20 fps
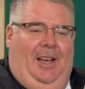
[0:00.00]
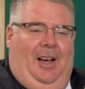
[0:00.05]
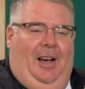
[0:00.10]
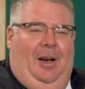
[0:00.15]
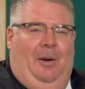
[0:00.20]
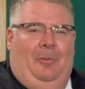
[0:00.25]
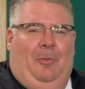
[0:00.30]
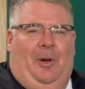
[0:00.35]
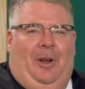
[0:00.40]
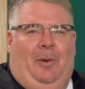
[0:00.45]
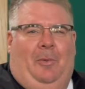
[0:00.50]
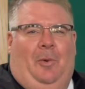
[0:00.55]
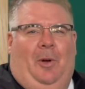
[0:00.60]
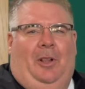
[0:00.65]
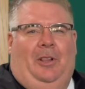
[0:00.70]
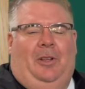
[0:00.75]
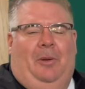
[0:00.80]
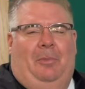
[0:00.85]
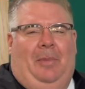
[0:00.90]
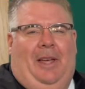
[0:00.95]
Want to
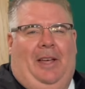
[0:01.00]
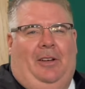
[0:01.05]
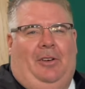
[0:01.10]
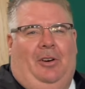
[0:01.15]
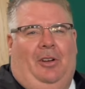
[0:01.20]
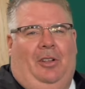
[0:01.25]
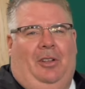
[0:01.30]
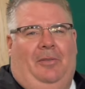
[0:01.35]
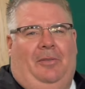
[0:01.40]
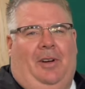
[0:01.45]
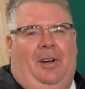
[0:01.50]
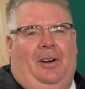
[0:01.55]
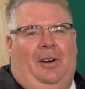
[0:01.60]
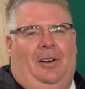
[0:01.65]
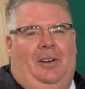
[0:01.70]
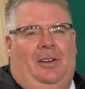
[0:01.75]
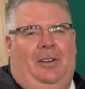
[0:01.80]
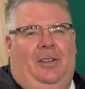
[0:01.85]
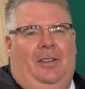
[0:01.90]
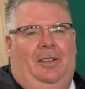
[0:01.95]
welcome back all of
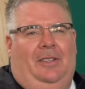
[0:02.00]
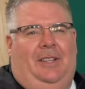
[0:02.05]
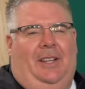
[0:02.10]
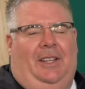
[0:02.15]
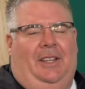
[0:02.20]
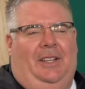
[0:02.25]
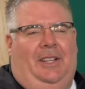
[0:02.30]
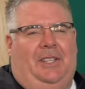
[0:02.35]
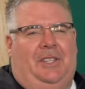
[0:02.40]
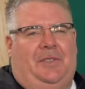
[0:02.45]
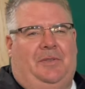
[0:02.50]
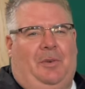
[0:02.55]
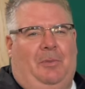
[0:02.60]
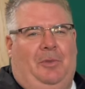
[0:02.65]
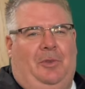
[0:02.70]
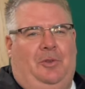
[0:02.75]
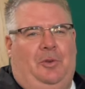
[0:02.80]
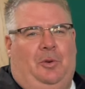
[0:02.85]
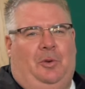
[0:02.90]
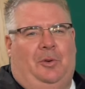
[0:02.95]
our delegates from
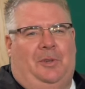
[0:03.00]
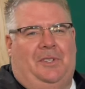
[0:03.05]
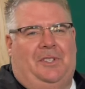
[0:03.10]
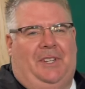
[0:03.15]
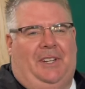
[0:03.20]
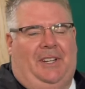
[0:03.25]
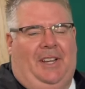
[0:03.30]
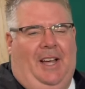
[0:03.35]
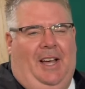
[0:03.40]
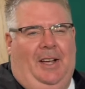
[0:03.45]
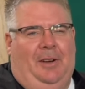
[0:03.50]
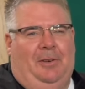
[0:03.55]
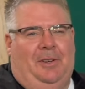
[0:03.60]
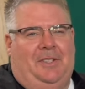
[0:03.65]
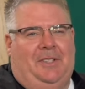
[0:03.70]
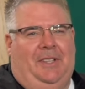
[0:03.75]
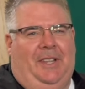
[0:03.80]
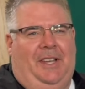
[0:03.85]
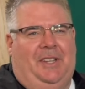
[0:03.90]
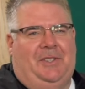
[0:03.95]
the Eucharistic
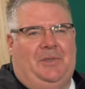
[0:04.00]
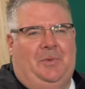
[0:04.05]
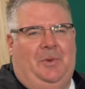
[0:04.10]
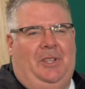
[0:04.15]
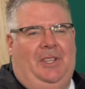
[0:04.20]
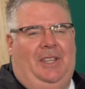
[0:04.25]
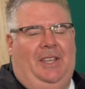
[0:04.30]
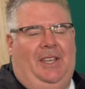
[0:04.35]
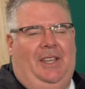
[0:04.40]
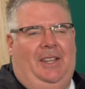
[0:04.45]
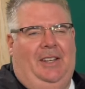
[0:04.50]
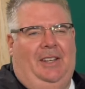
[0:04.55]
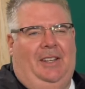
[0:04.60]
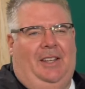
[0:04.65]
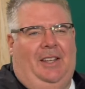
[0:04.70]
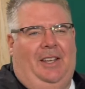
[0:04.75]
Congress last weekend.